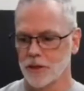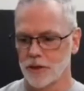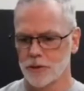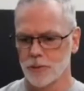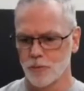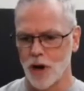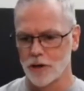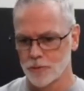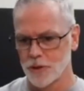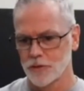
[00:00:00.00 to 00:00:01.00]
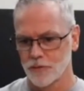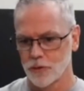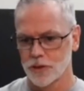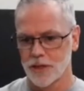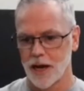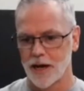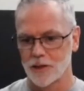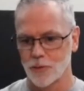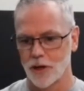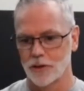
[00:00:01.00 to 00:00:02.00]
was a prior Special Forces guy
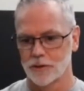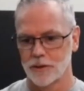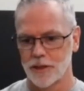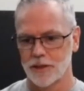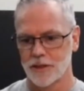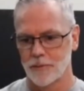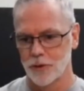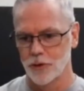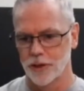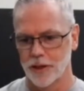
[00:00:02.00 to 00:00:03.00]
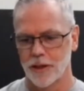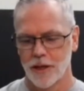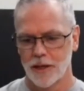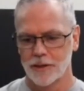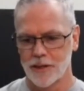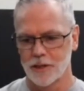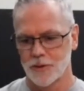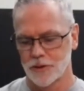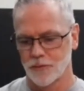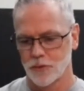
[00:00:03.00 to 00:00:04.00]
as well in the same unit in 10
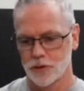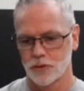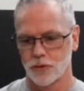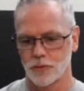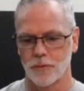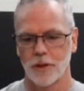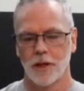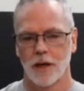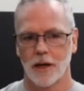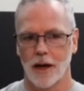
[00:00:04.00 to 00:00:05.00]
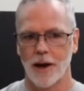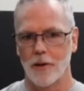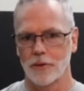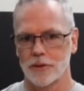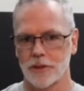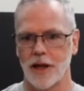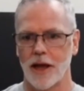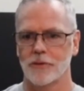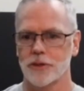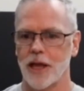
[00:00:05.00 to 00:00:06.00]
Special Forces group, and I was
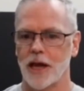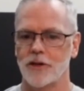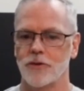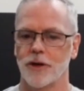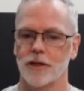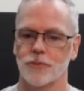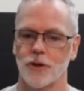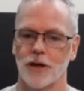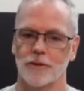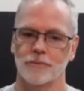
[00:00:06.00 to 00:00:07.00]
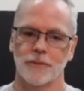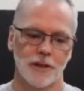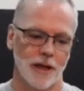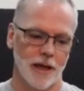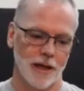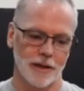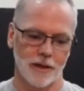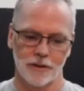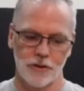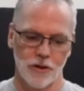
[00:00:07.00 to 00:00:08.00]
in that unit as well. And
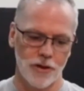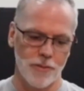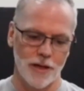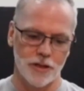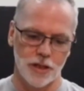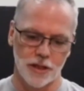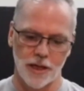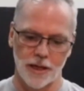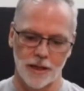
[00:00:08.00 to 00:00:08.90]
he mentioned,